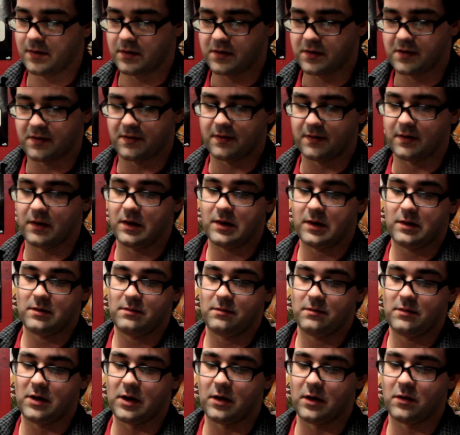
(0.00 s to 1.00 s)
Just
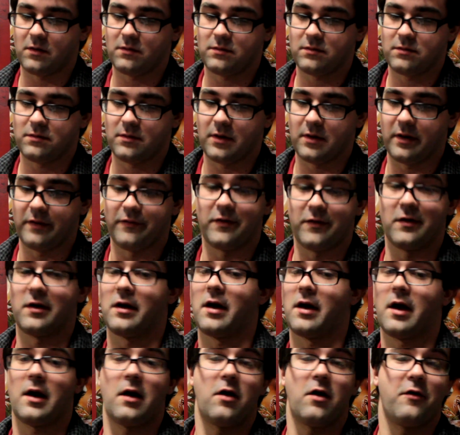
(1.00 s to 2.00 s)
you know, if you're
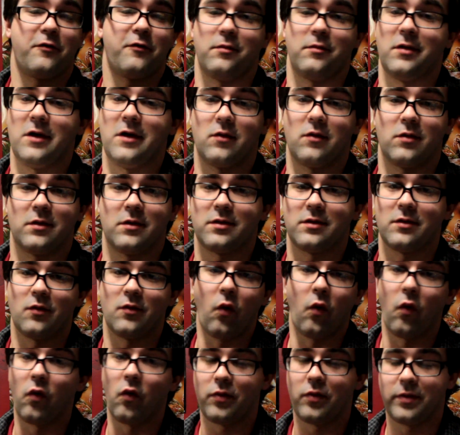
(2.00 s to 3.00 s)
at all familiar with
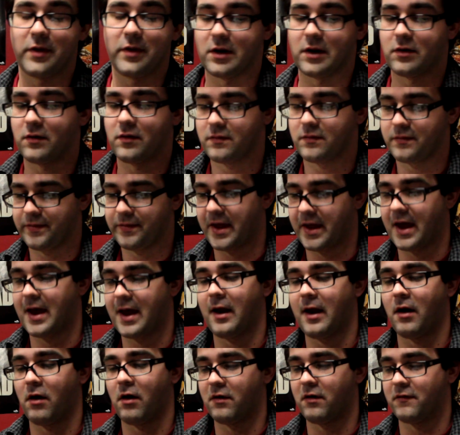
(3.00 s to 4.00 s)
old, you know,
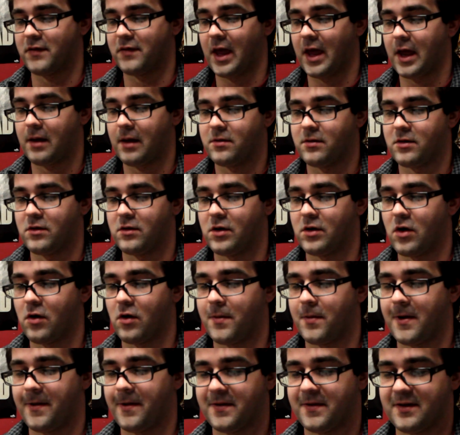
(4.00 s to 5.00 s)
that era of games, you know
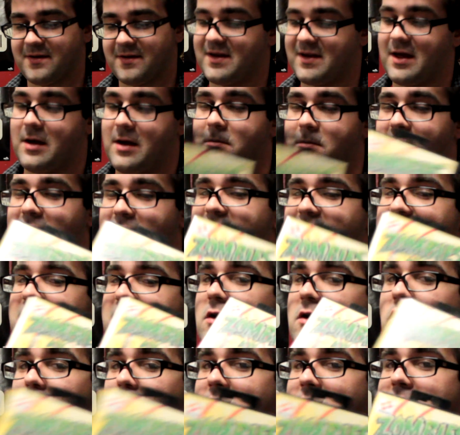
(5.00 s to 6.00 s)
about this game, and this is
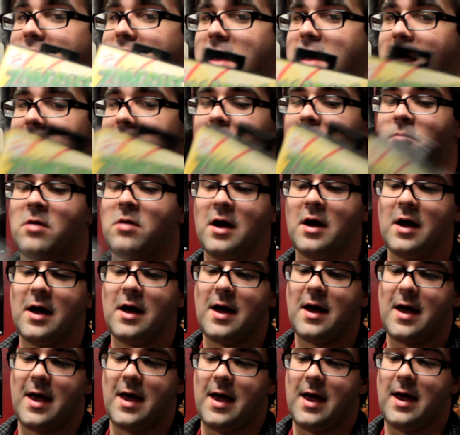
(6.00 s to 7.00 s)
a great game.
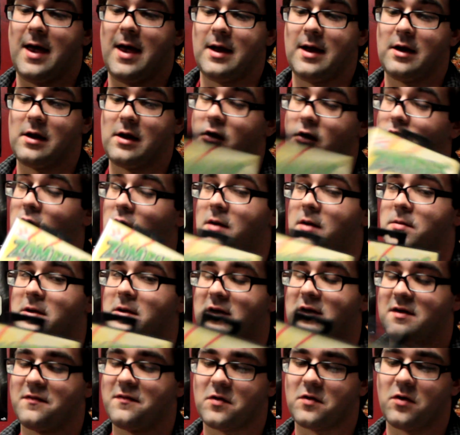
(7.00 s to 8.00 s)
And incredibly
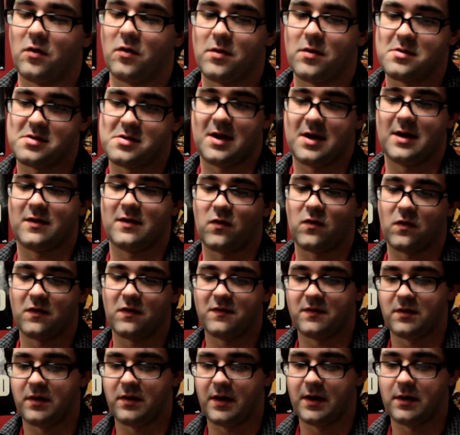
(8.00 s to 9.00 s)
difficult once you get
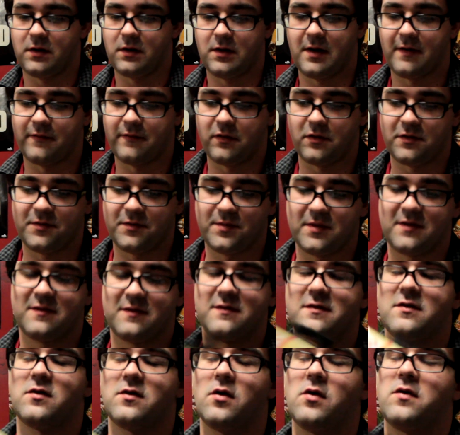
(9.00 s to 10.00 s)
towards the later levels, but
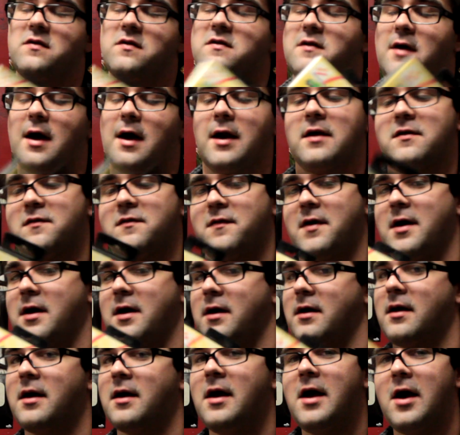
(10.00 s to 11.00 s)
so
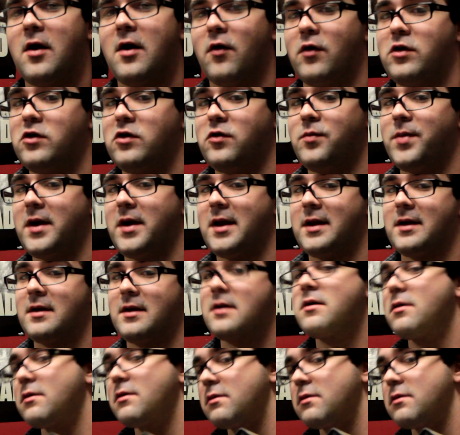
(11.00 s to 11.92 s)
satisfying when you beat it.